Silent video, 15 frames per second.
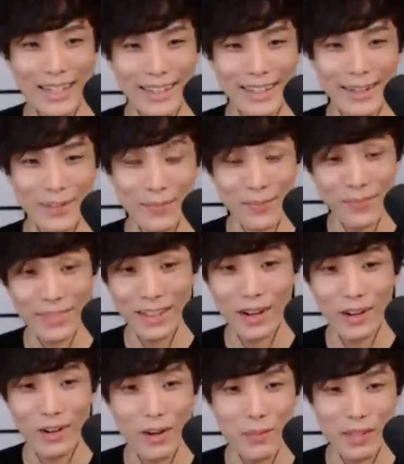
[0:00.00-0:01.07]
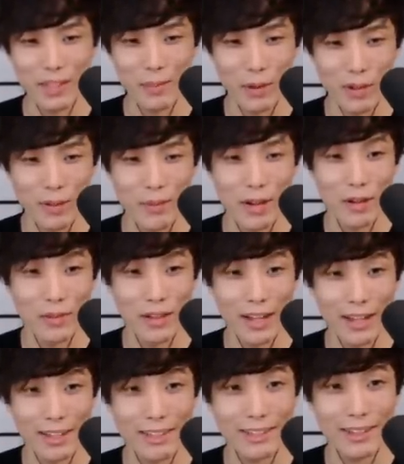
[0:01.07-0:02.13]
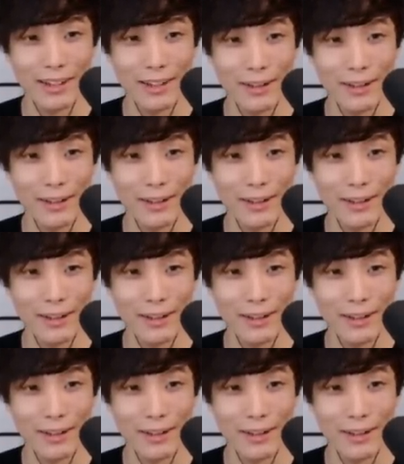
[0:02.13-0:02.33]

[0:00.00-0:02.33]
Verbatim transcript: oh, I'm exposing my own likes.